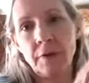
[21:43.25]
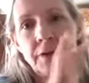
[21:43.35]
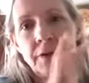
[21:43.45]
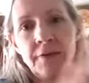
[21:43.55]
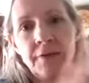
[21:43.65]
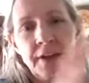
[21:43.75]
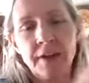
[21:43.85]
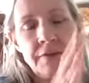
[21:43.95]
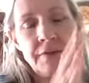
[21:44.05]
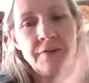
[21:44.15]

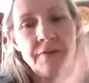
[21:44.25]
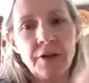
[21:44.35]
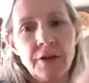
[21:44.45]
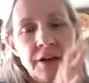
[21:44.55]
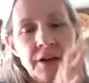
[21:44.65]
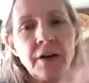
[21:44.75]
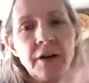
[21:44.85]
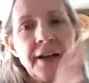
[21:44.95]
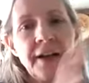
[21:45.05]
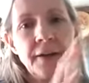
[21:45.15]
cultivated, feeling it in
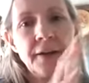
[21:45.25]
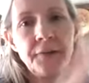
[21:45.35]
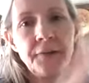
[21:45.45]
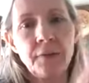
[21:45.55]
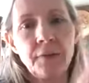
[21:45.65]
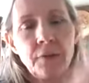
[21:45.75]
our hands.